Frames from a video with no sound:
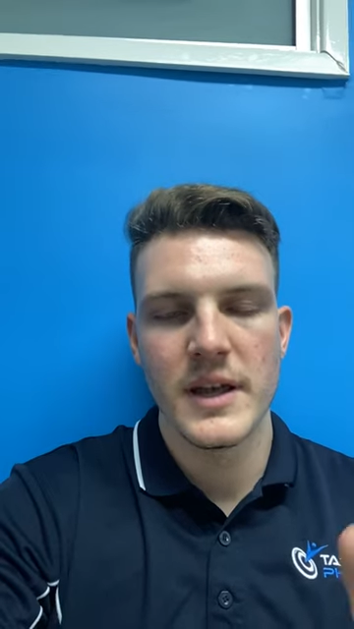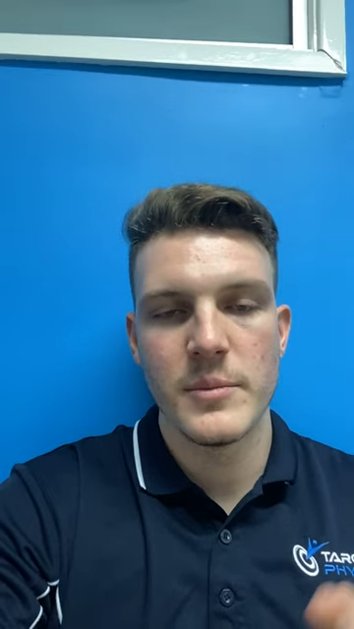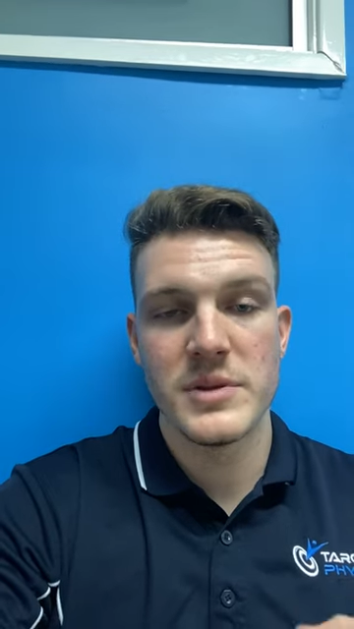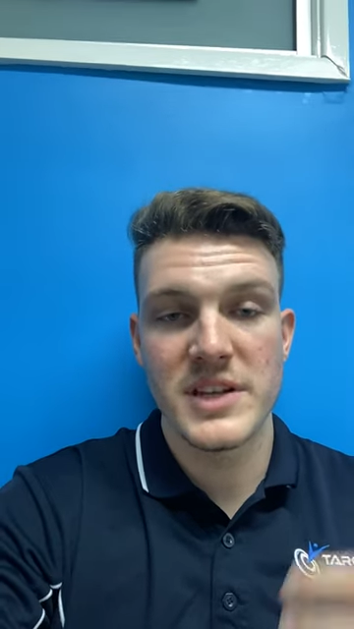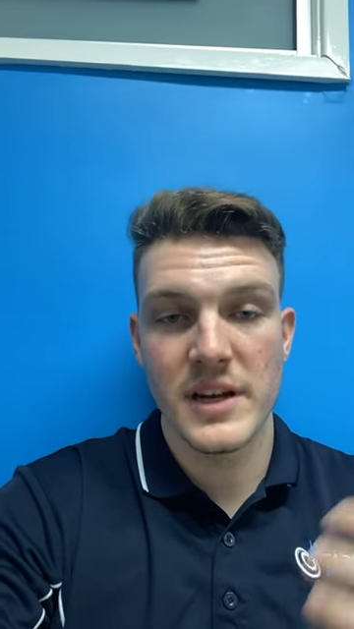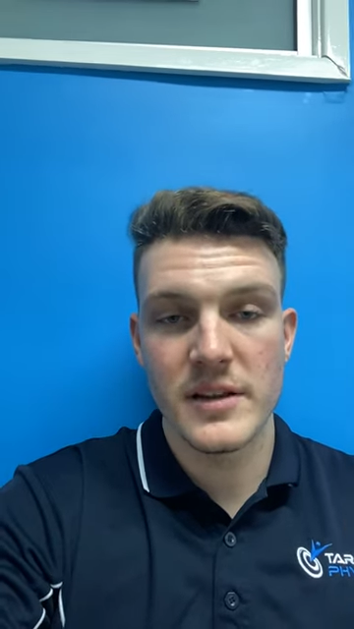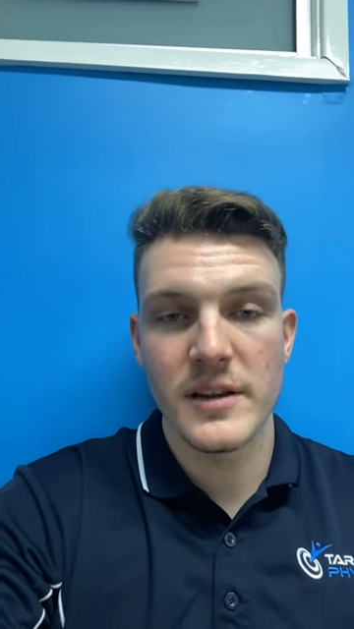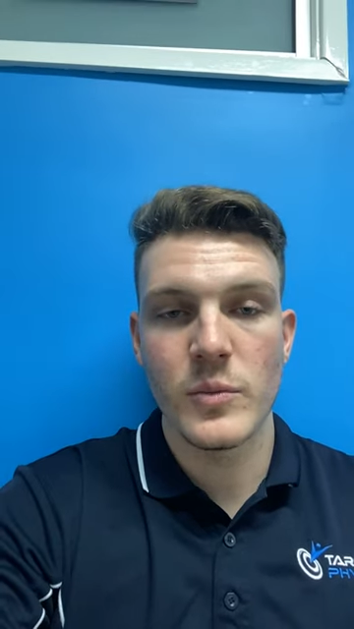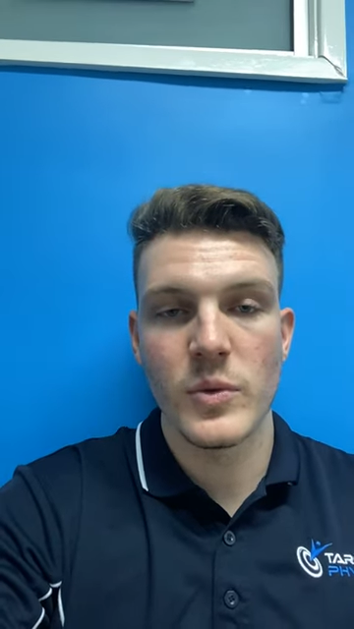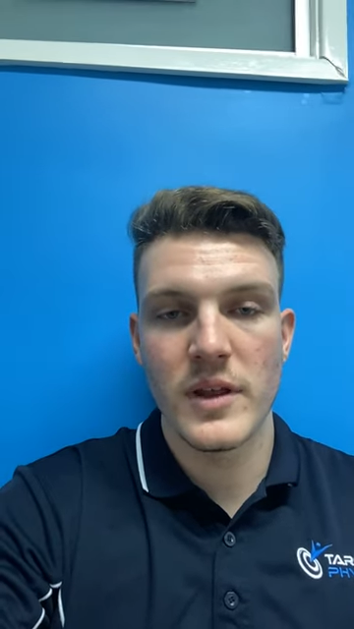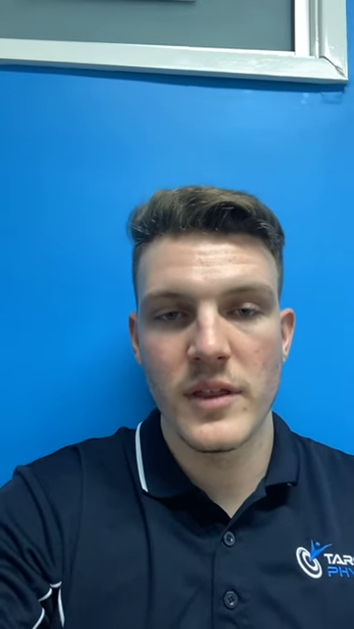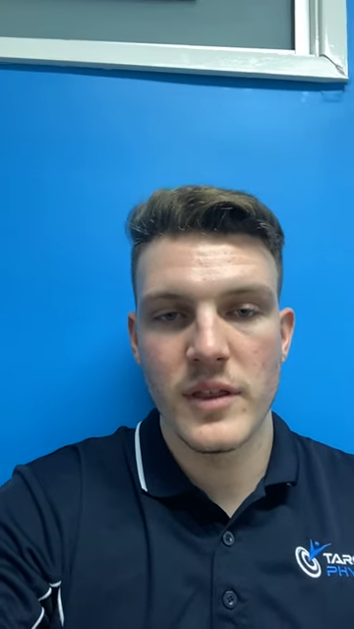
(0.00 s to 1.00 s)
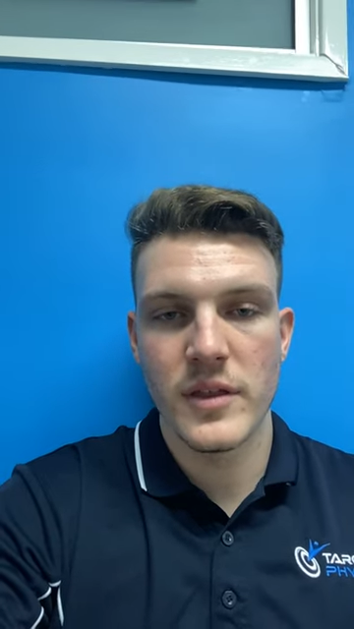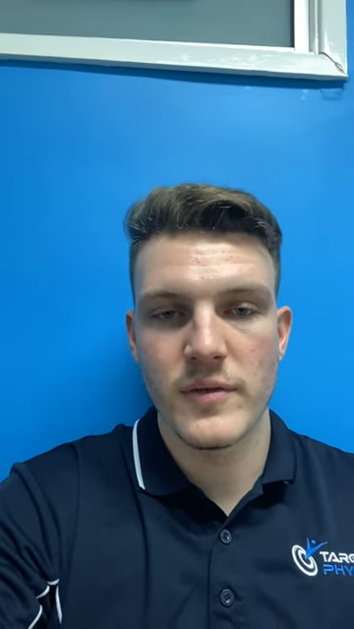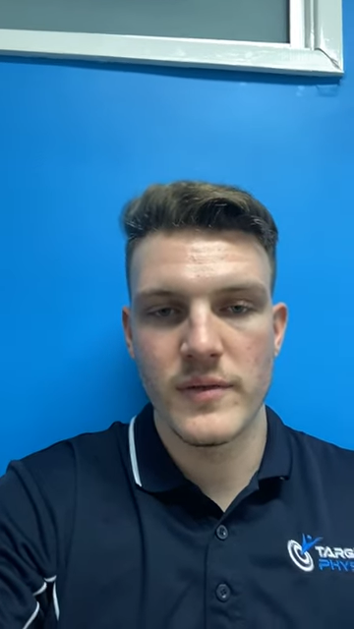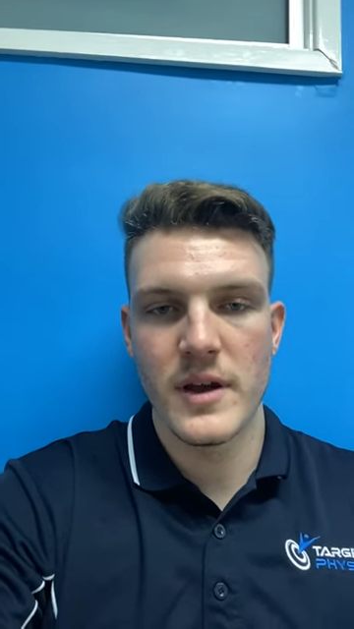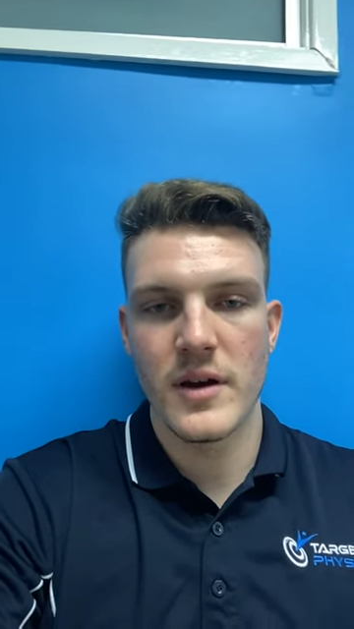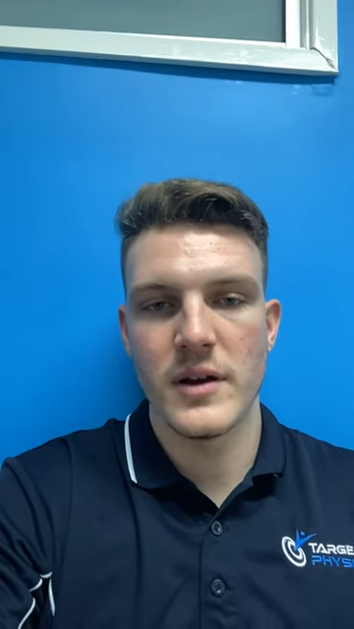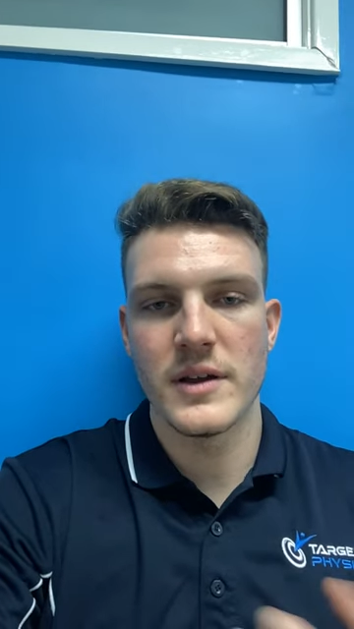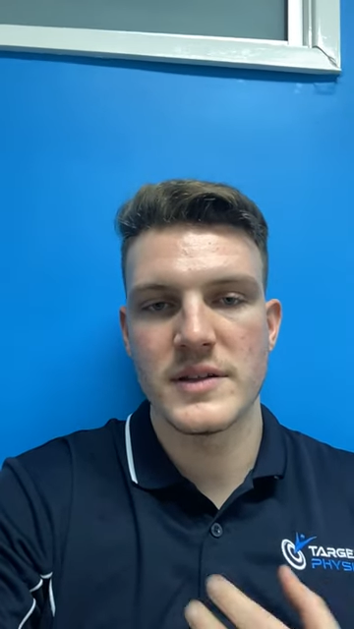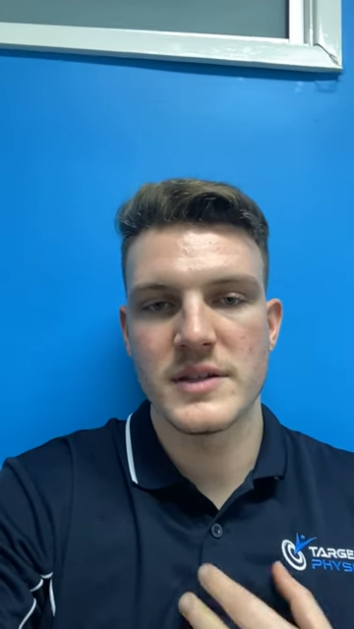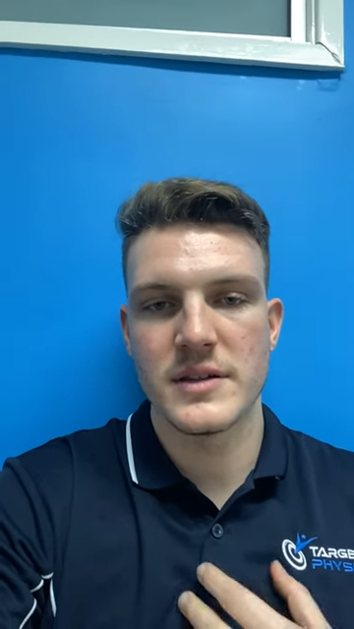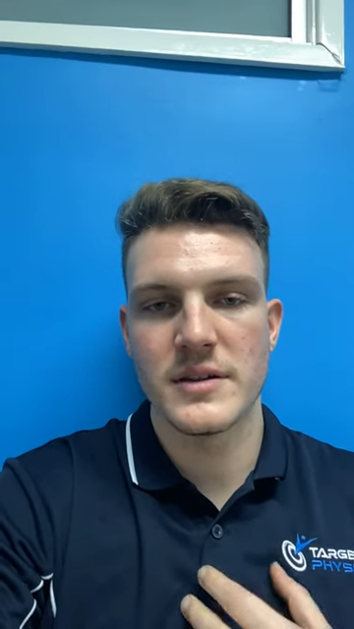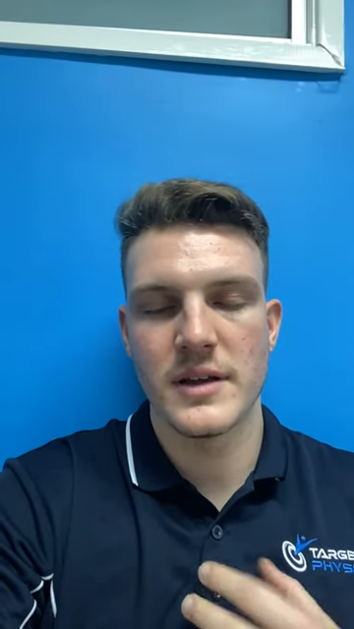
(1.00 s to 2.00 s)
particularly with
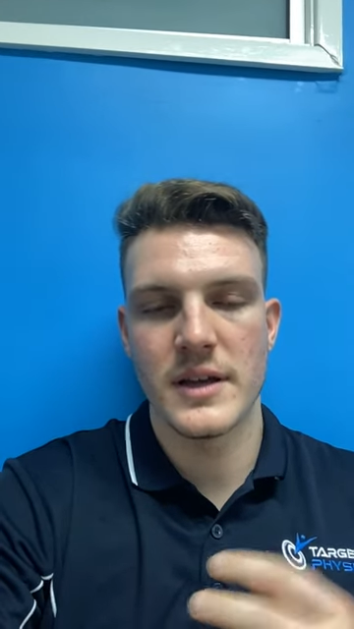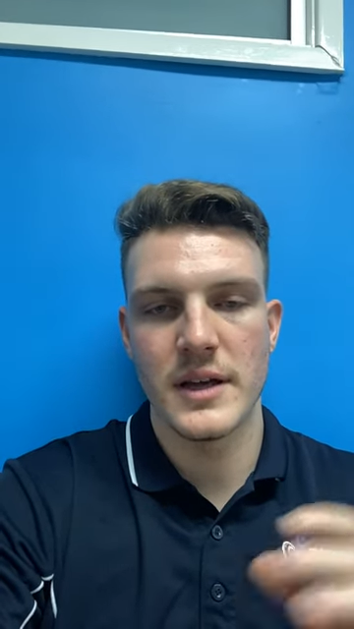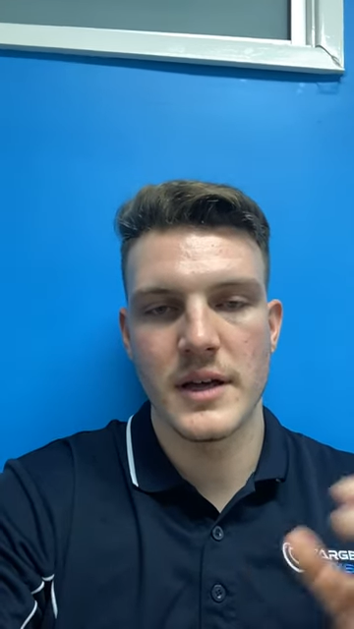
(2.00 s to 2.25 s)
various